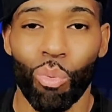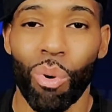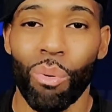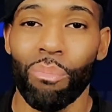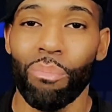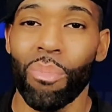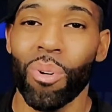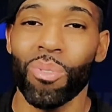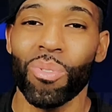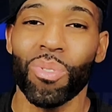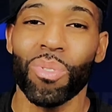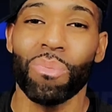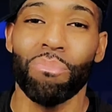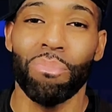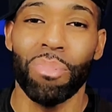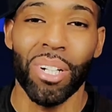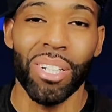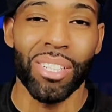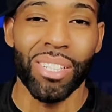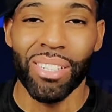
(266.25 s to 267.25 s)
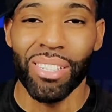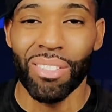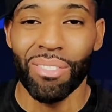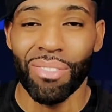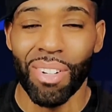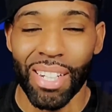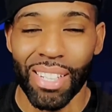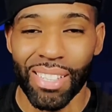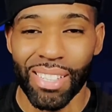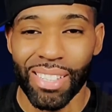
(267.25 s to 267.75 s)
With most budget
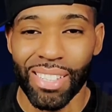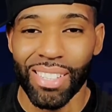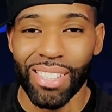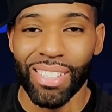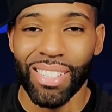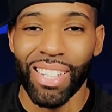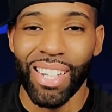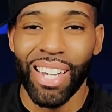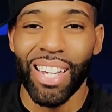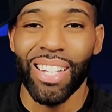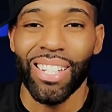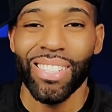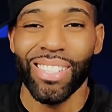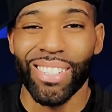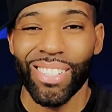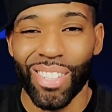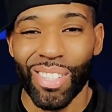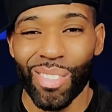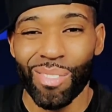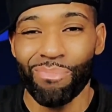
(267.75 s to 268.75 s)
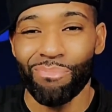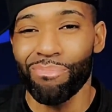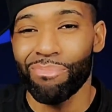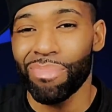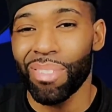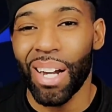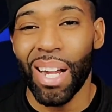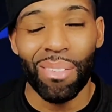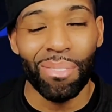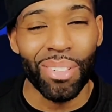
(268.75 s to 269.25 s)
devices, the answer is
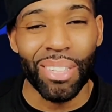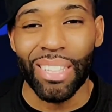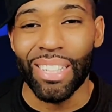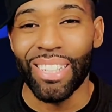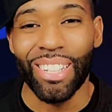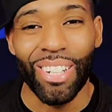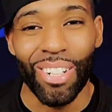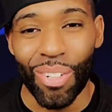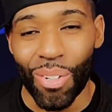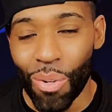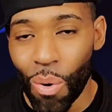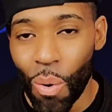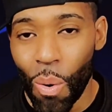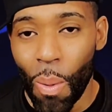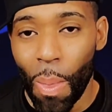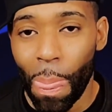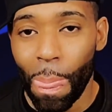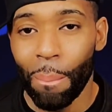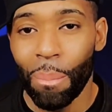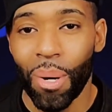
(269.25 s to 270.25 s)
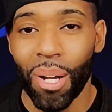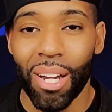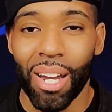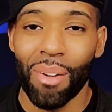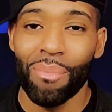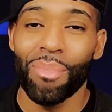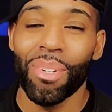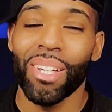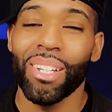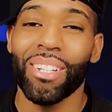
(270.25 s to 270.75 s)
probably no. But
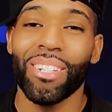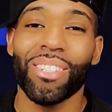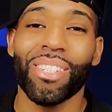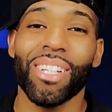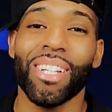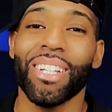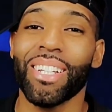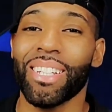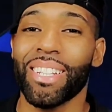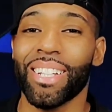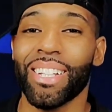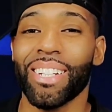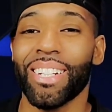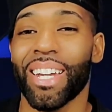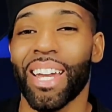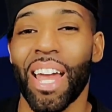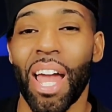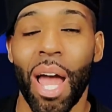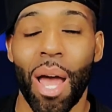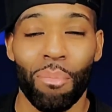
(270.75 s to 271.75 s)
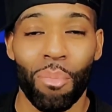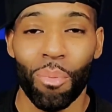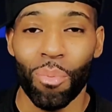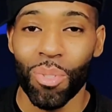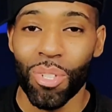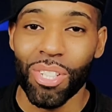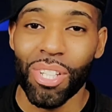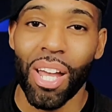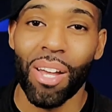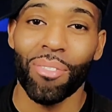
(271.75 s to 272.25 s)
I mean, there's anything that can happen. We
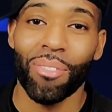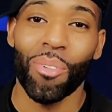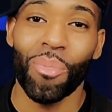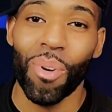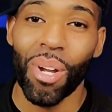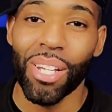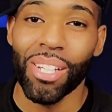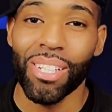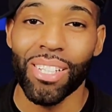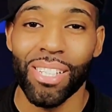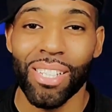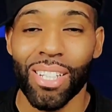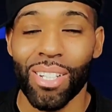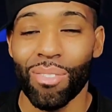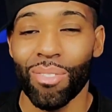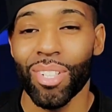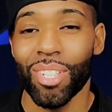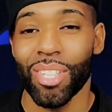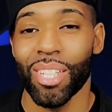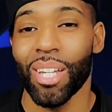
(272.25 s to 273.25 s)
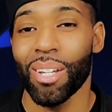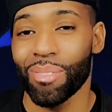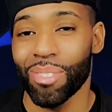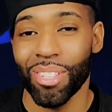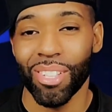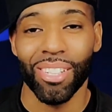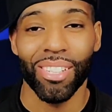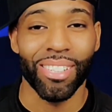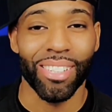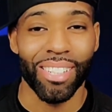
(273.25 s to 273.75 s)
just have to wait and see what
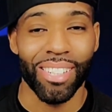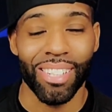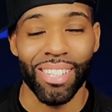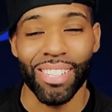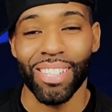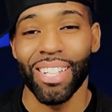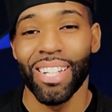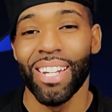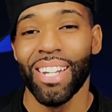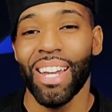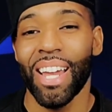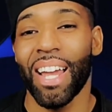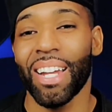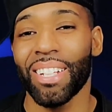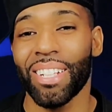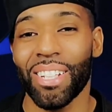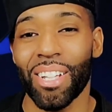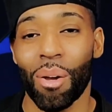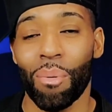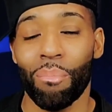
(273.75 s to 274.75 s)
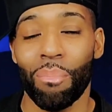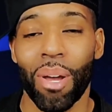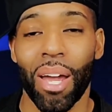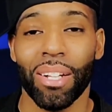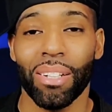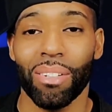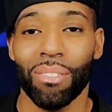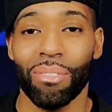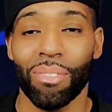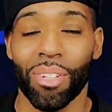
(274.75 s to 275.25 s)
Samsung does at the
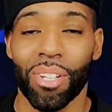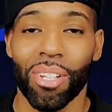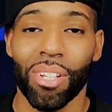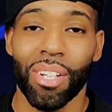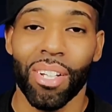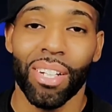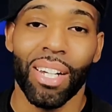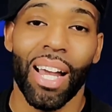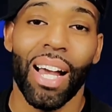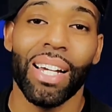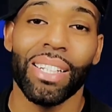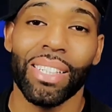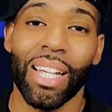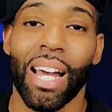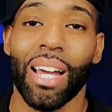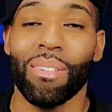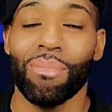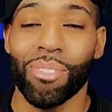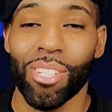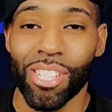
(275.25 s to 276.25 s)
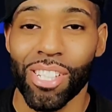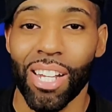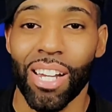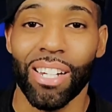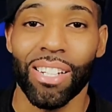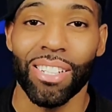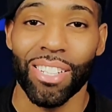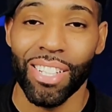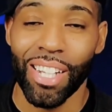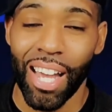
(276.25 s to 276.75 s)
Unpacked event. Guys, I am
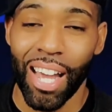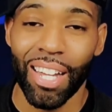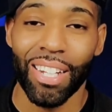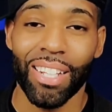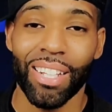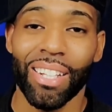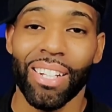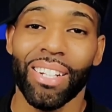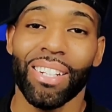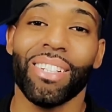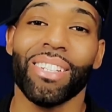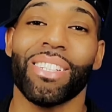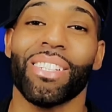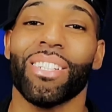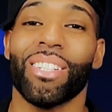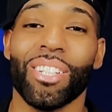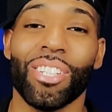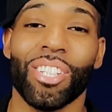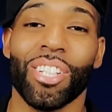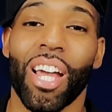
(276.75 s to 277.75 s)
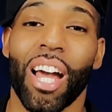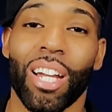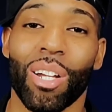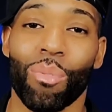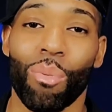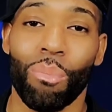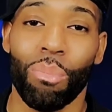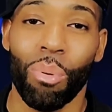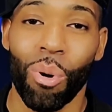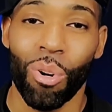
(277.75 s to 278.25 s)
Jashawn Giotti. This is the Giotti
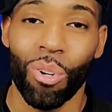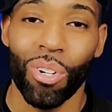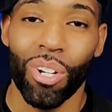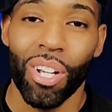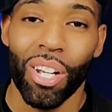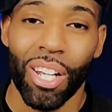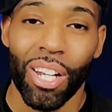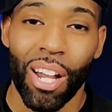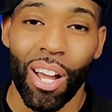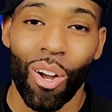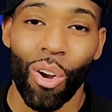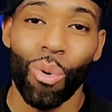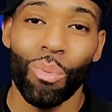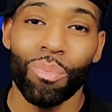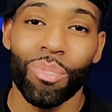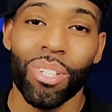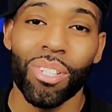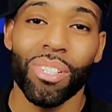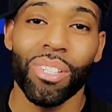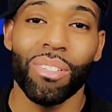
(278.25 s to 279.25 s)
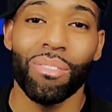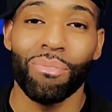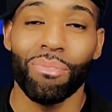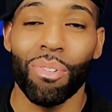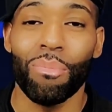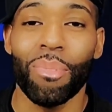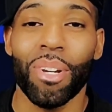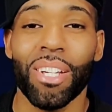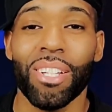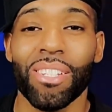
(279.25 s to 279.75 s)
Report, and I hope this
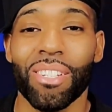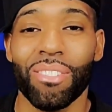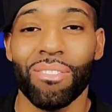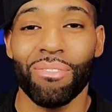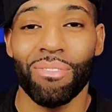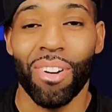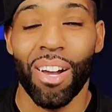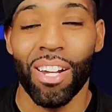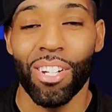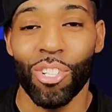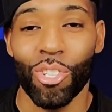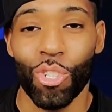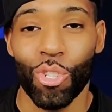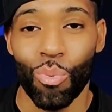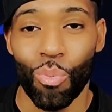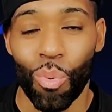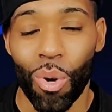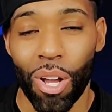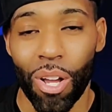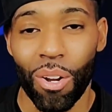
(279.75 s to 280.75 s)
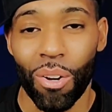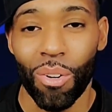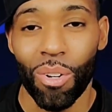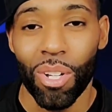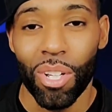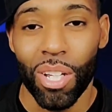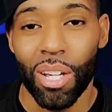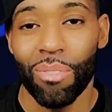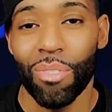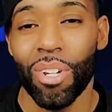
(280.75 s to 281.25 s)
information finds you well.
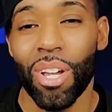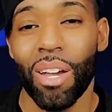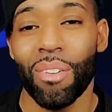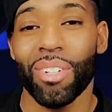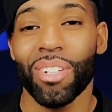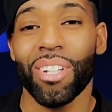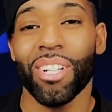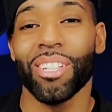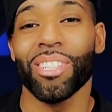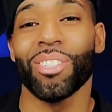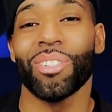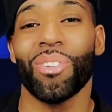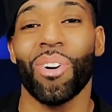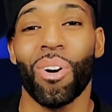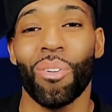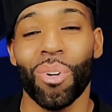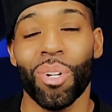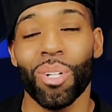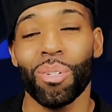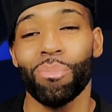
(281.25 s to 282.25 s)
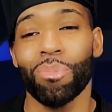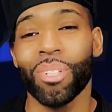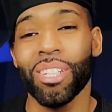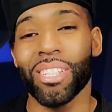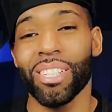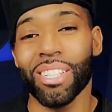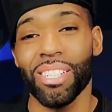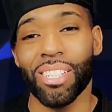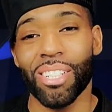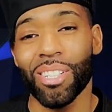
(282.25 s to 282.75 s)
If you haven't done so already,
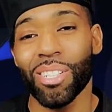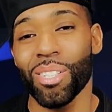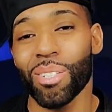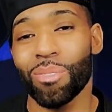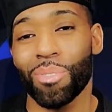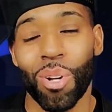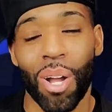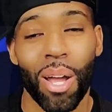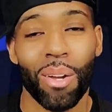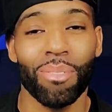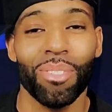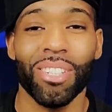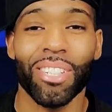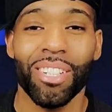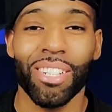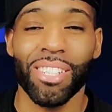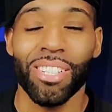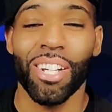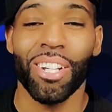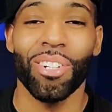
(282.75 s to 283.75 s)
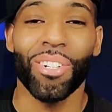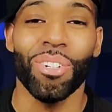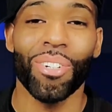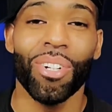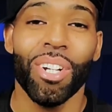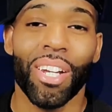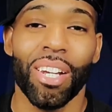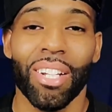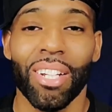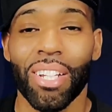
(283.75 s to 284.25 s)
please consider subscribing to the channel
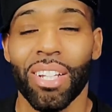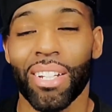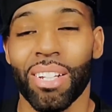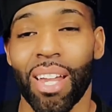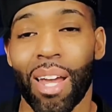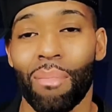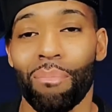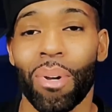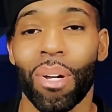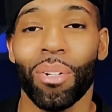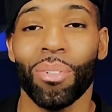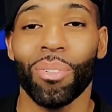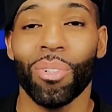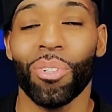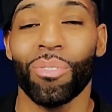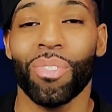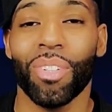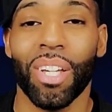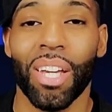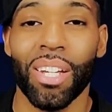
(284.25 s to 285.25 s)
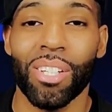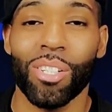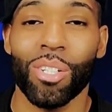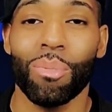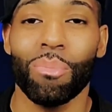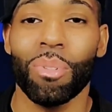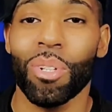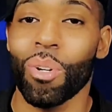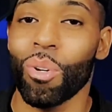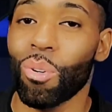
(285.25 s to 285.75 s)
and hitting that bell notification
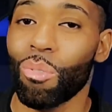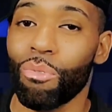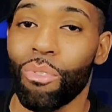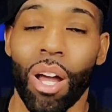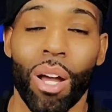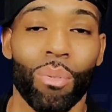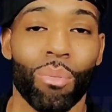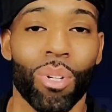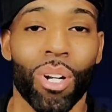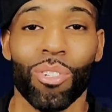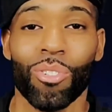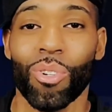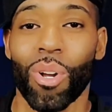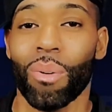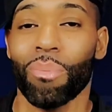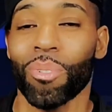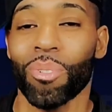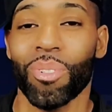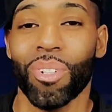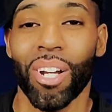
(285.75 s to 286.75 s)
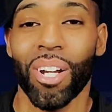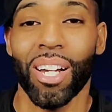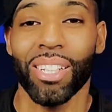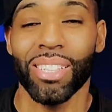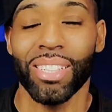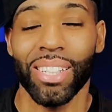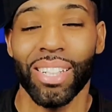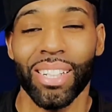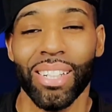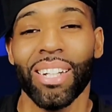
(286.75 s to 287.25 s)
to be notified when I drop new
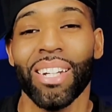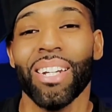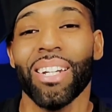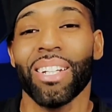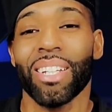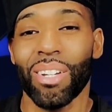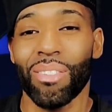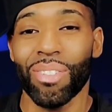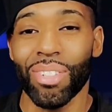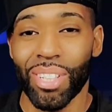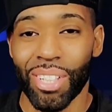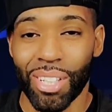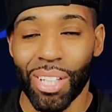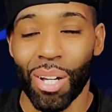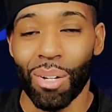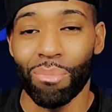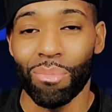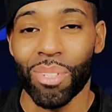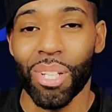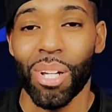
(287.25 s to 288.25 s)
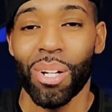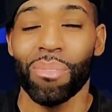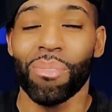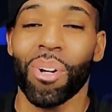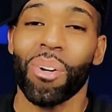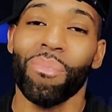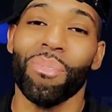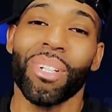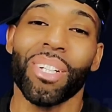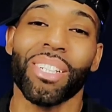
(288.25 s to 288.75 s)
content. Give us a thumbs up
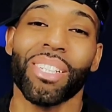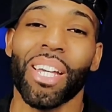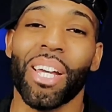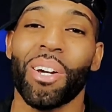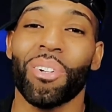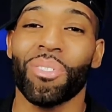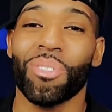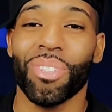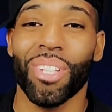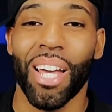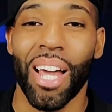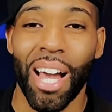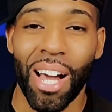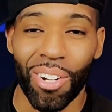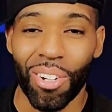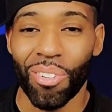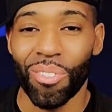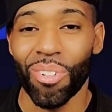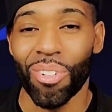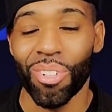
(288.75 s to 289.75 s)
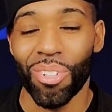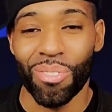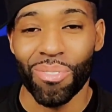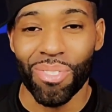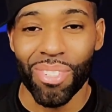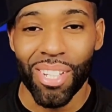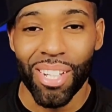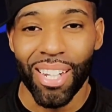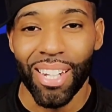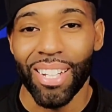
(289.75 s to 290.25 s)
because it helps with the algorithms.
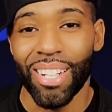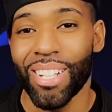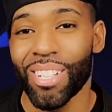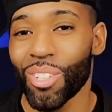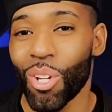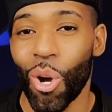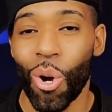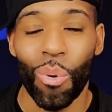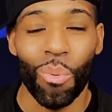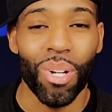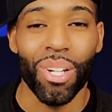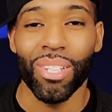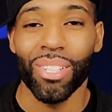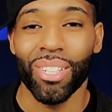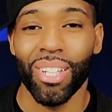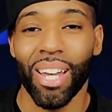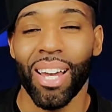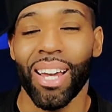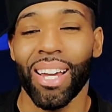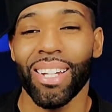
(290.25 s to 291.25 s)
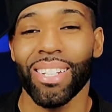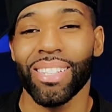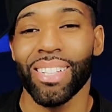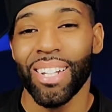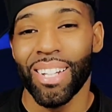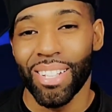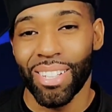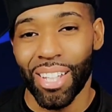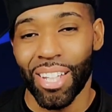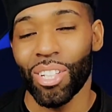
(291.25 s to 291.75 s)
And as always, guys,
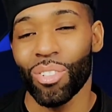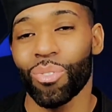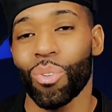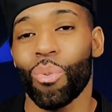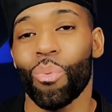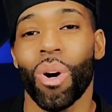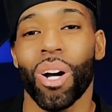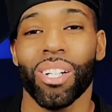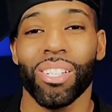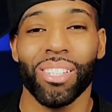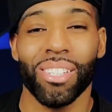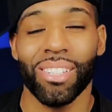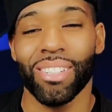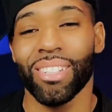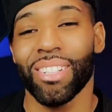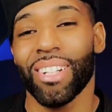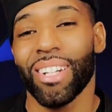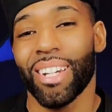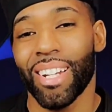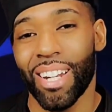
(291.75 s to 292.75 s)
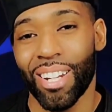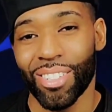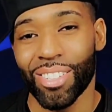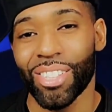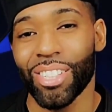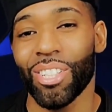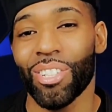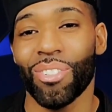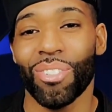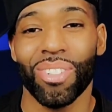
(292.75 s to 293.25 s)
thanks for watching, and I'll
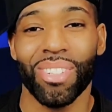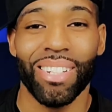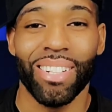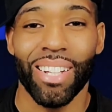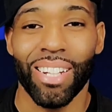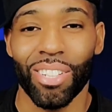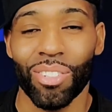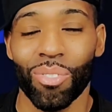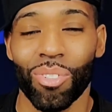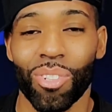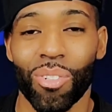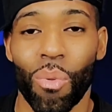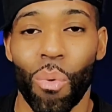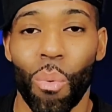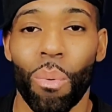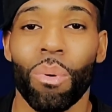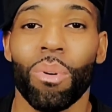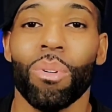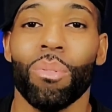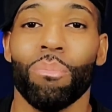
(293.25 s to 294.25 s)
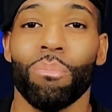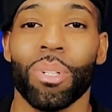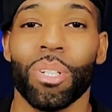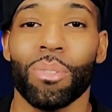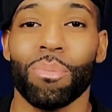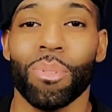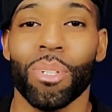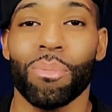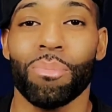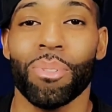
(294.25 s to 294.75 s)
see you in the next one. Peace,
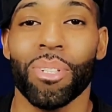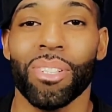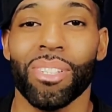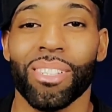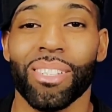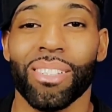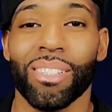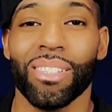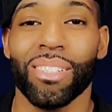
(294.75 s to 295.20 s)
peace, peace.